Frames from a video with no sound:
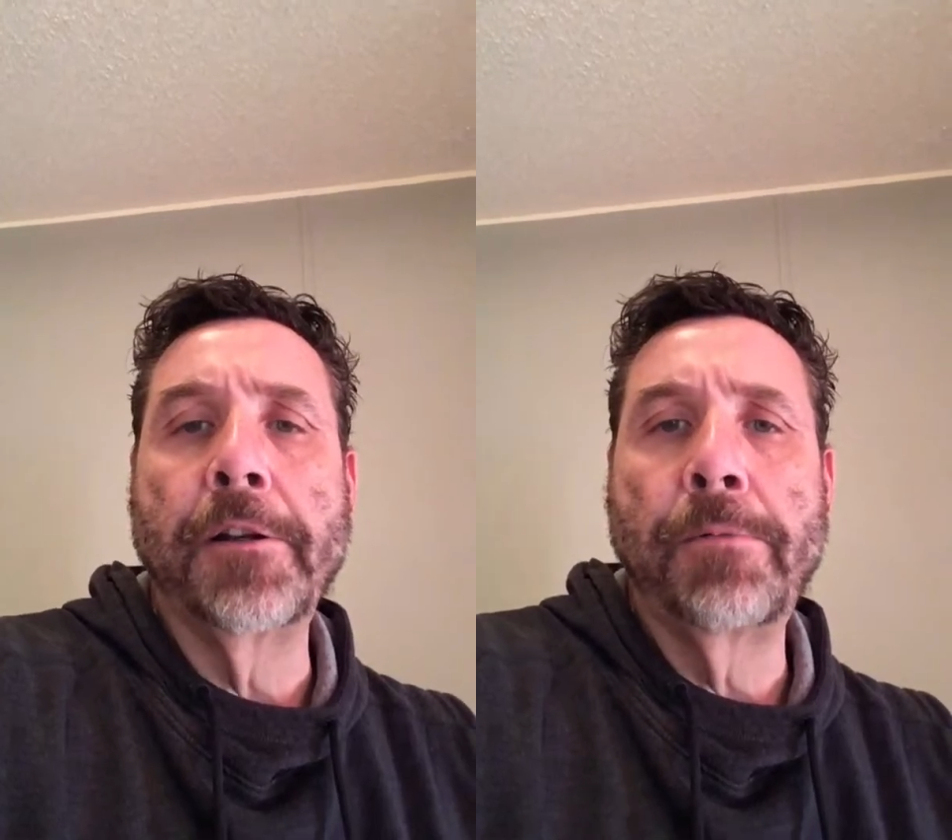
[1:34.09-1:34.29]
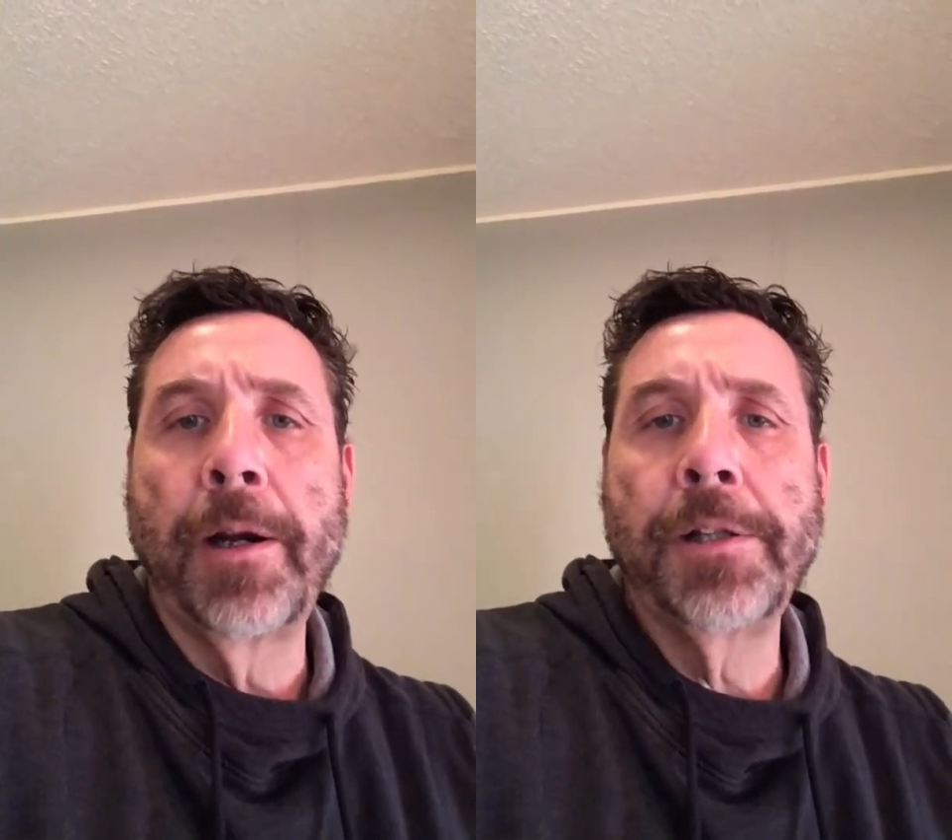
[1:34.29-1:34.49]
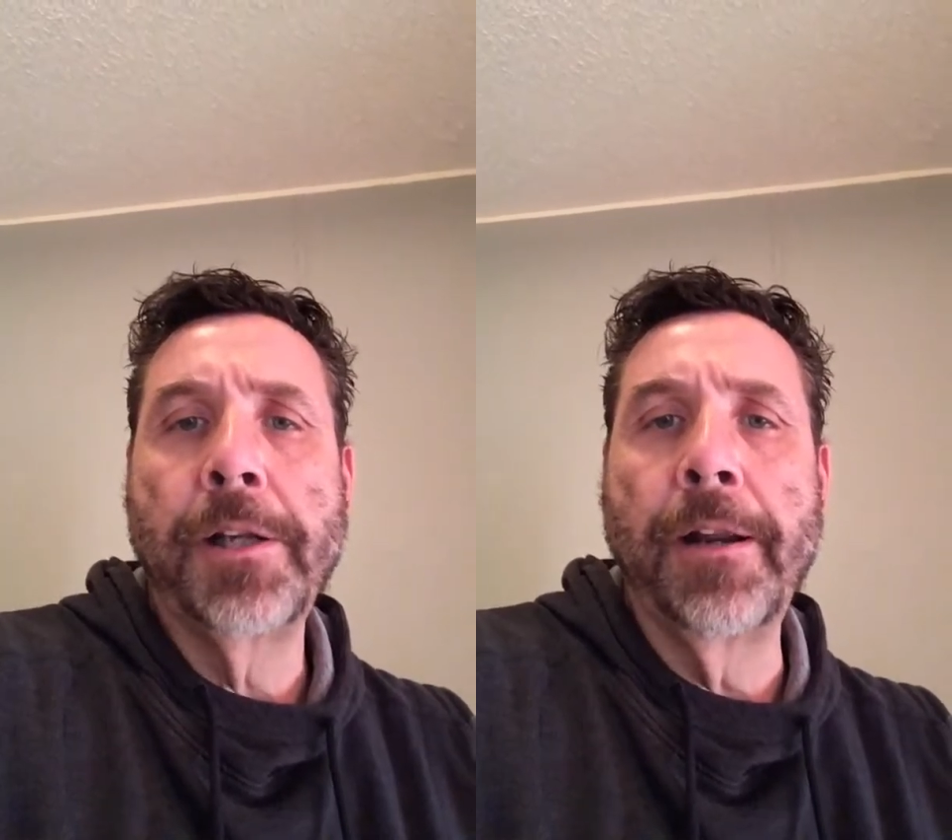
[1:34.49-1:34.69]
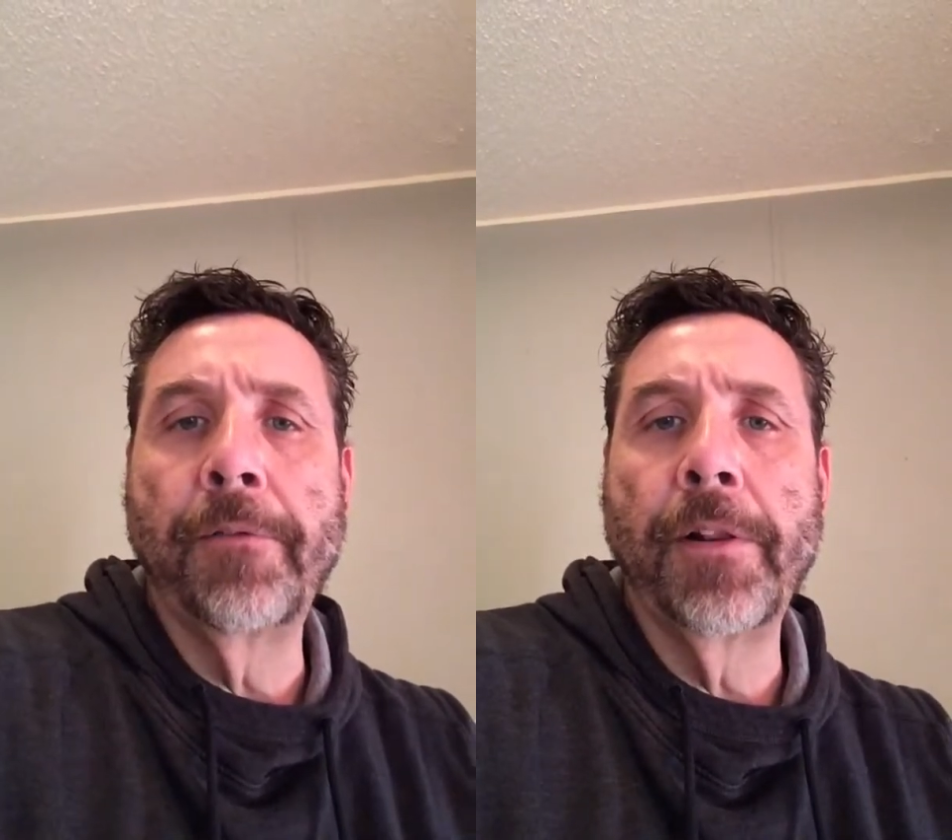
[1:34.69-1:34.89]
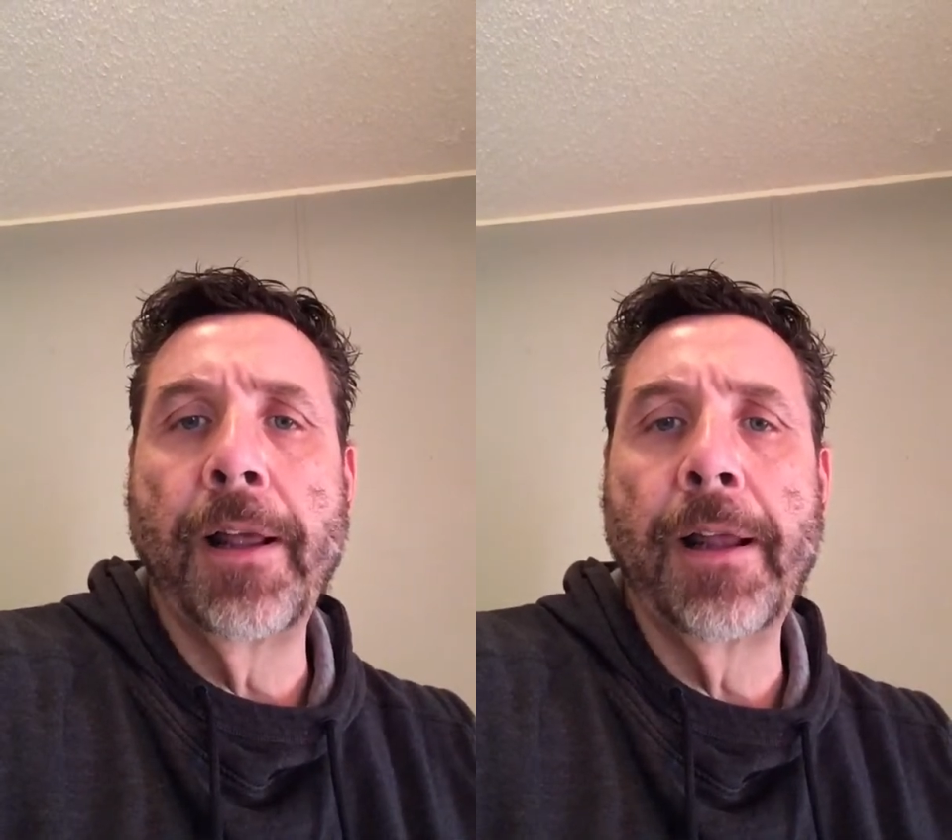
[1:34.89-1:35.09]
there's
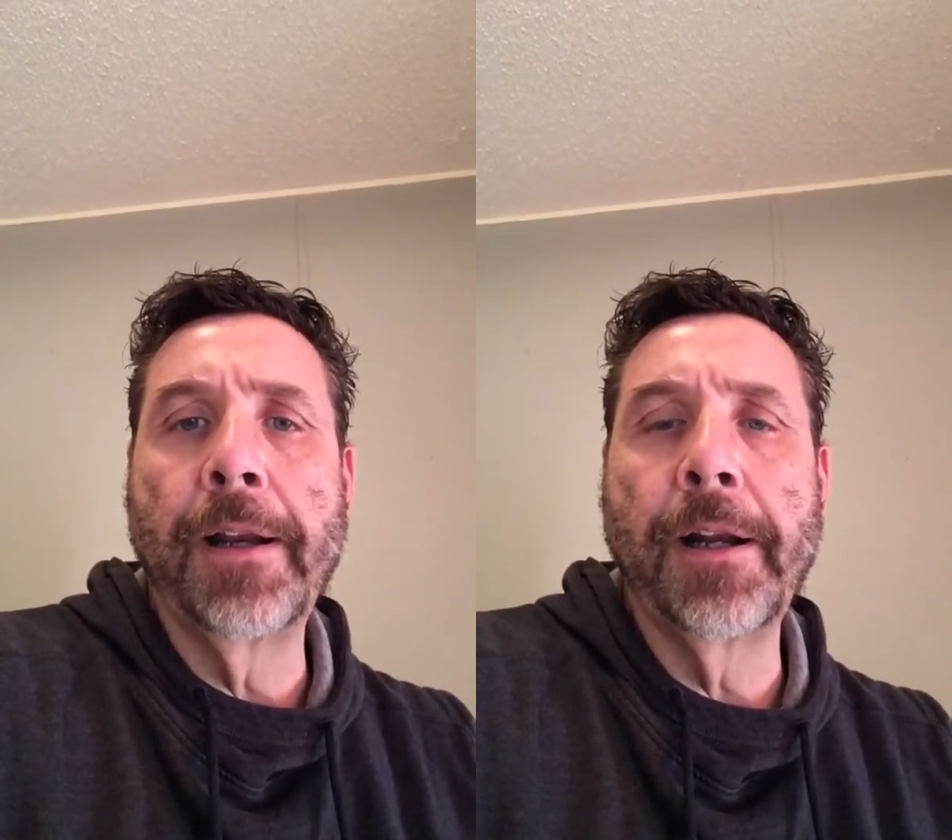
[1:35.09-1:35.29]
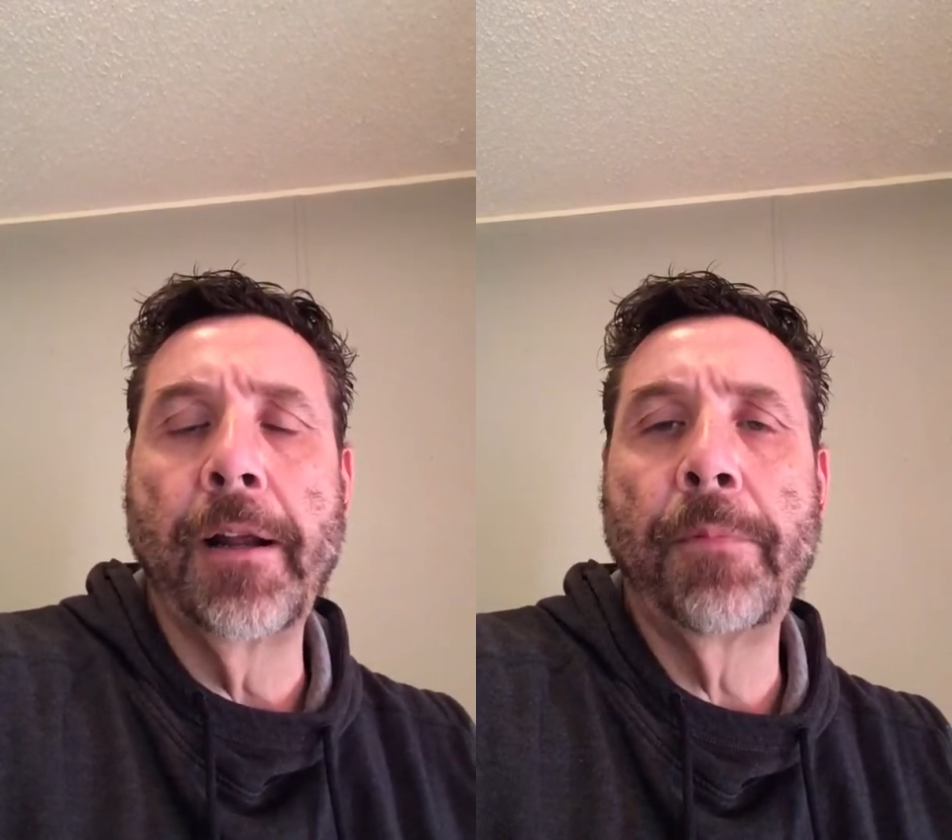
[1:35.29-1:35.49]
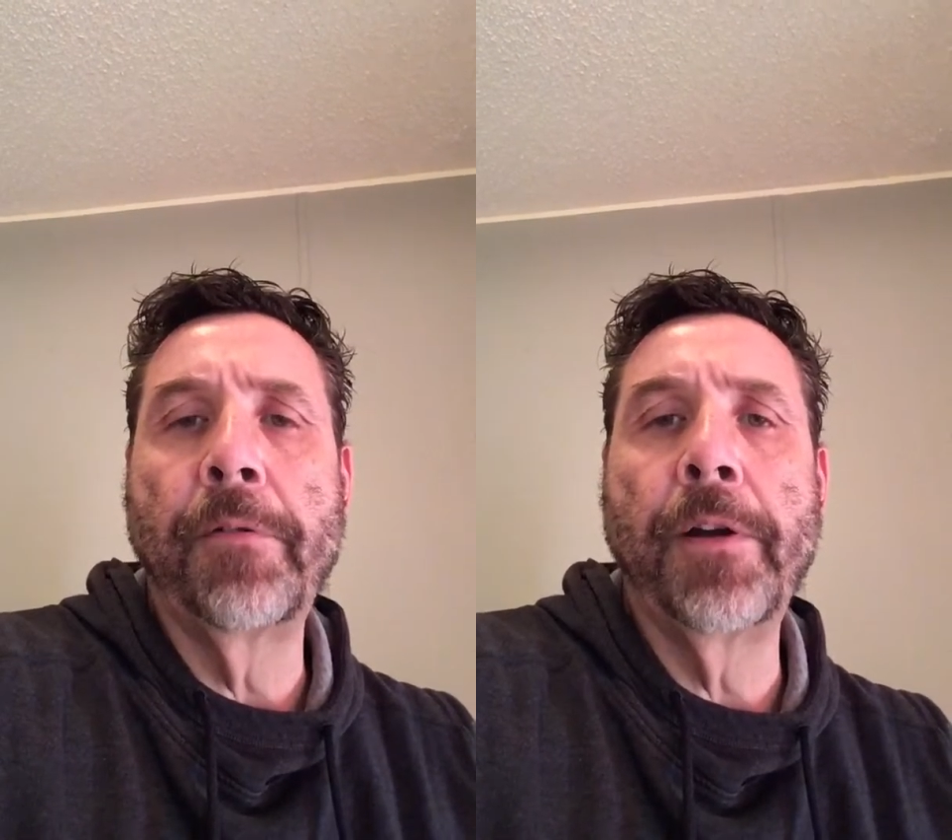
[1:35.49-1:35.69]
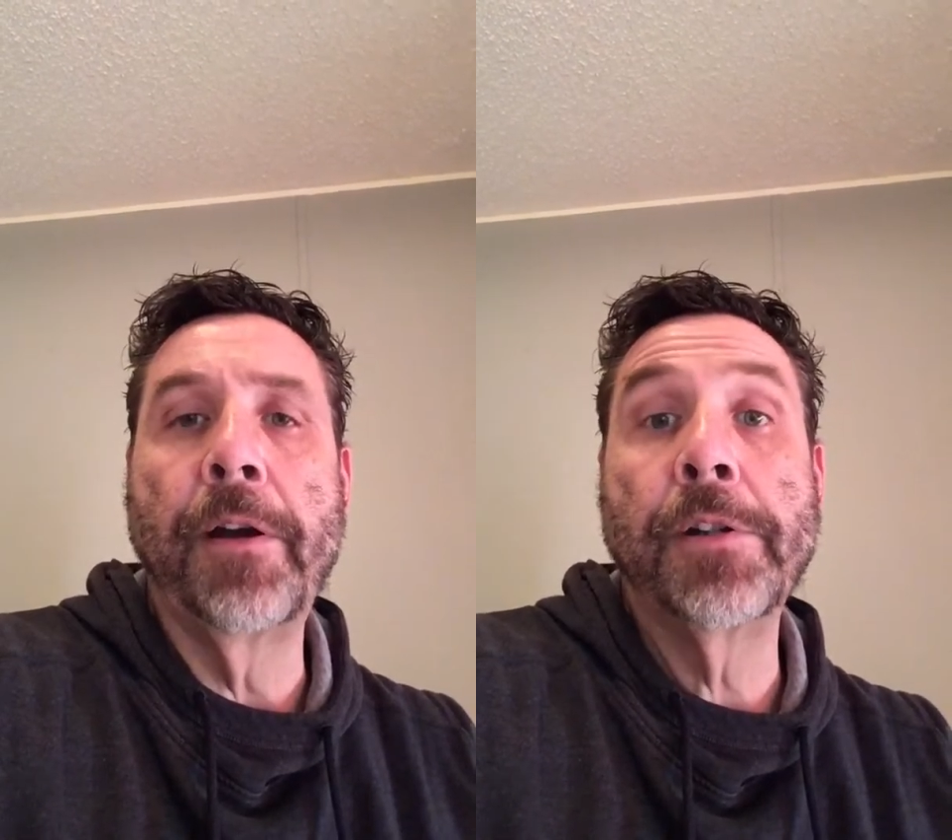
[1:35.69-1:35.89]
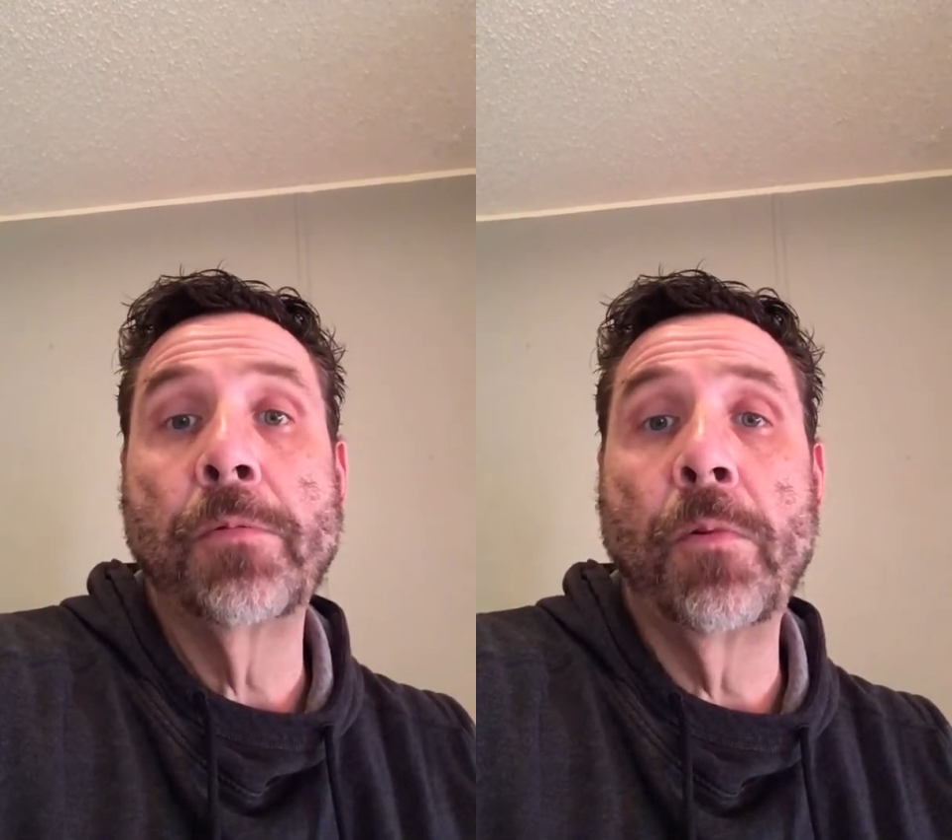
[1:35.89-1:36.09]
precedent for that in a couple of areas.